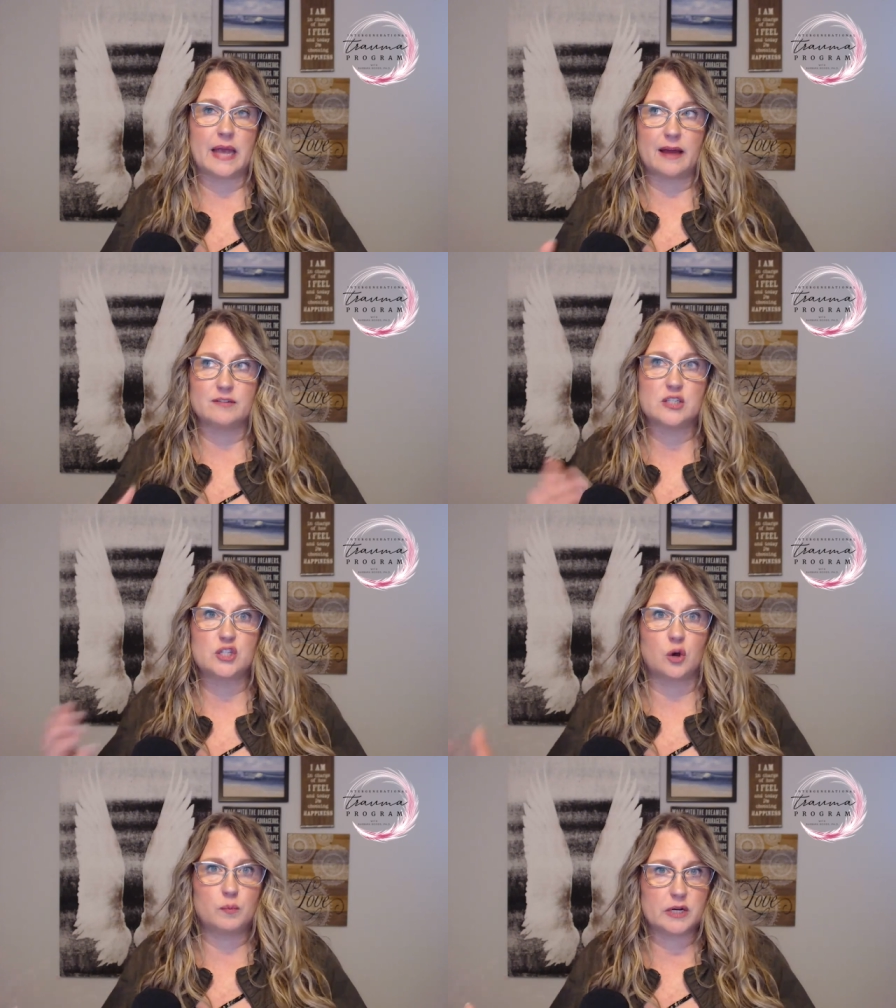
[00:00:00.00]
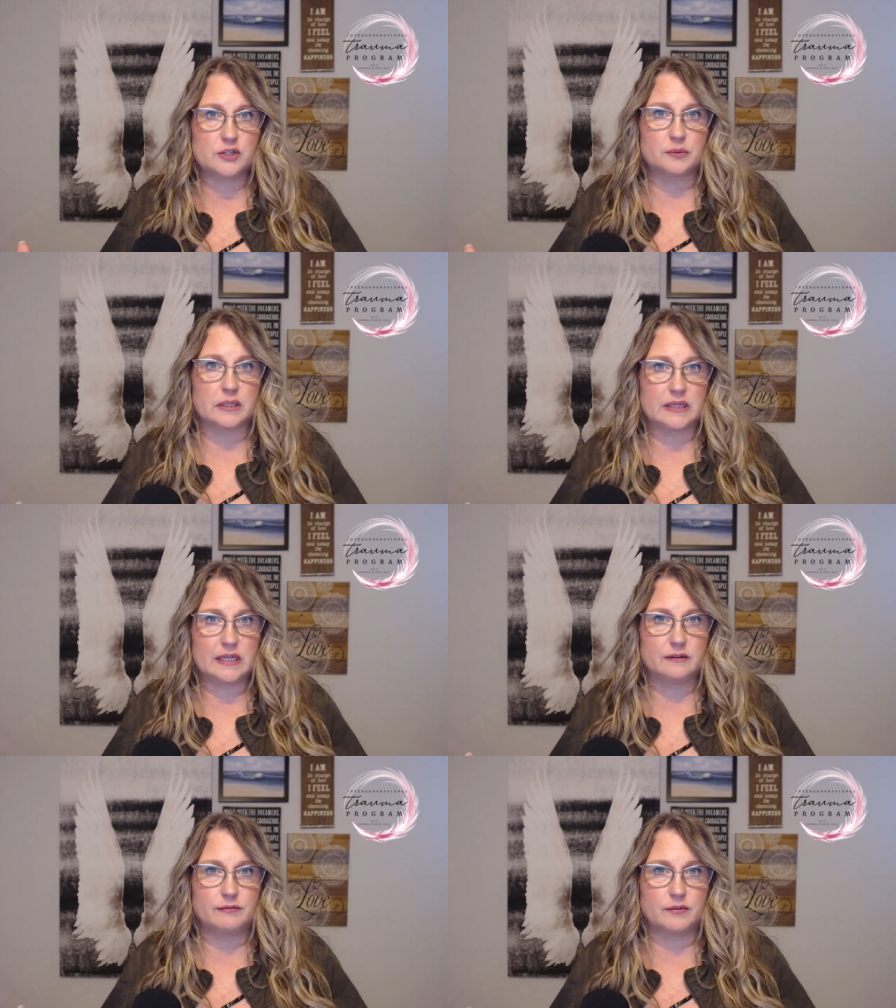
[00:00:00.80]
have so much
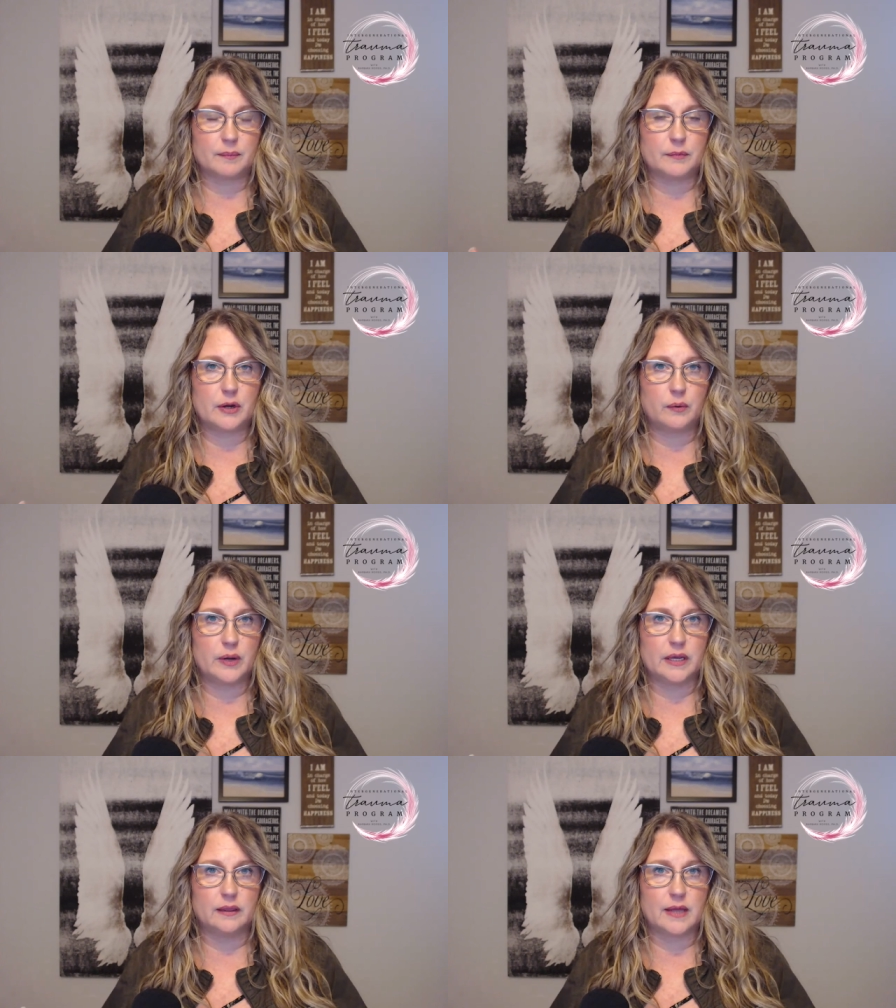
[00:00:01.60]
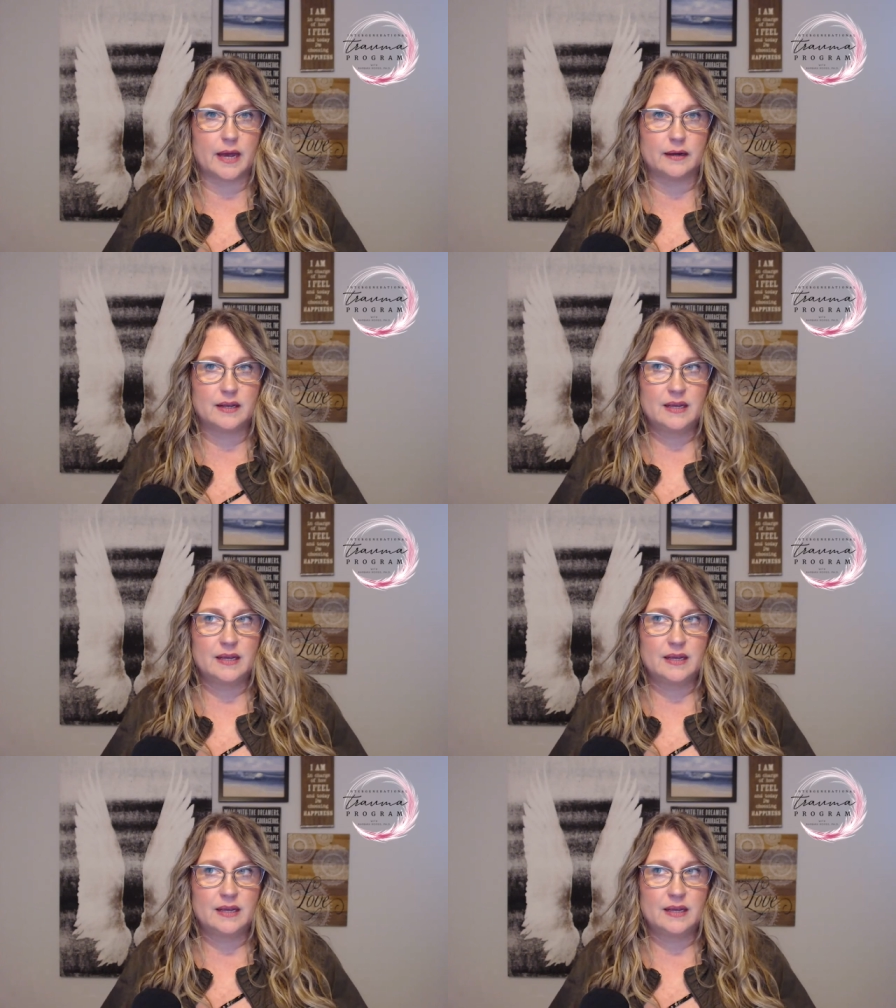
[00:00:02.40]
relief from knowing that